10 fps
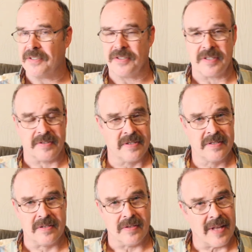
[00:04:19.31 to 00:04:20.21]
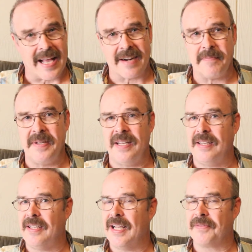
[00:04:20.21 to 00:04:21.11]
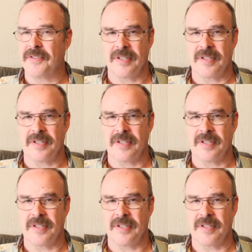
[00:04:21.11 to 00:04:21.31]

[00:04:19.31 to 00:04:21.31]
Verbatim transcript: There's a a lot of PDFs,